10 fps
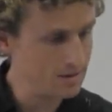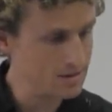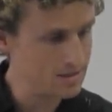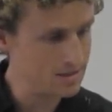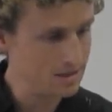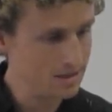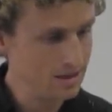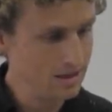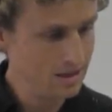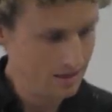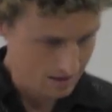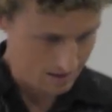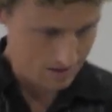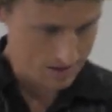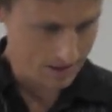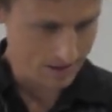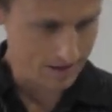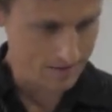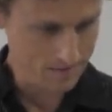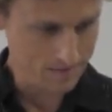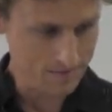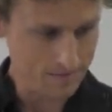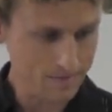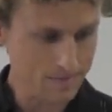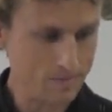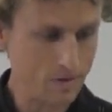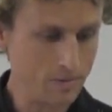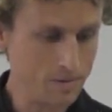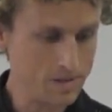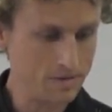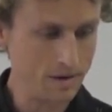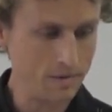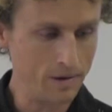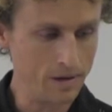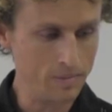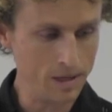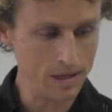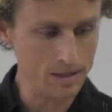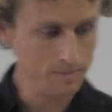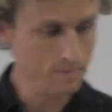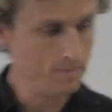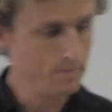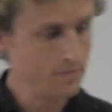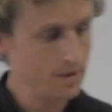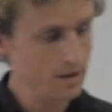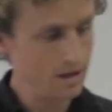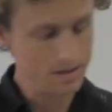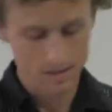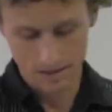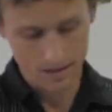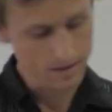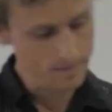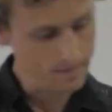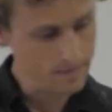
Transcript: there was also problems if they weren't obedient. And so